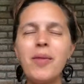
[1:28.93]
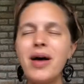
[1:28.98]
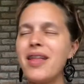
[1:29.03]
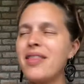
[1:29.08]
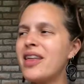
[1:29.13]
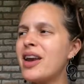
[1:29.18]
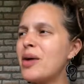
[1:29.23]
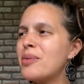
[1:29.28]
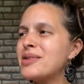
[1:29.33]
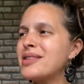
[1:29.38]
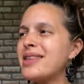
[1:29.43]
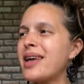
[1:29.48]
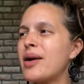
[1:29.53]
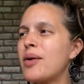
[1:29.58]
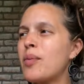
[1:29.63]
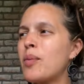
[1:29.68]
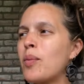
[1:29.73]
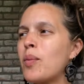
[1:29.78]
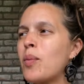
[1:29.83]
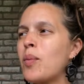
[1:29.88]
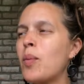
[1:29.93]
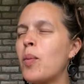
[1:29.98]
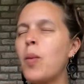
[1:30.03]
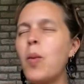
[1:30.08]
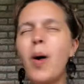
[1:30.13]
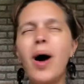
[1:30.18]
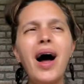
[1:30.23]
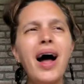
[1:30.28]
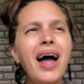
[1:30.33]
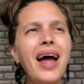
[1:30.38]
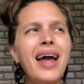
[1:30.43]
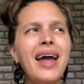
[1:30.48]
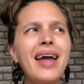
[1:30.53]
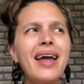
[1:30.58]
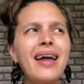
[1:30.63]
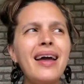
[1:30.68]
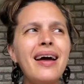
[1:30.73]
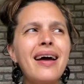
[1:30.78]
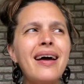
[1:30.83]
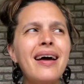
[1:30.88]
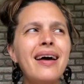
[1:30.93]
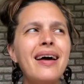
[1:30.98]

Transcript: And then I was like, why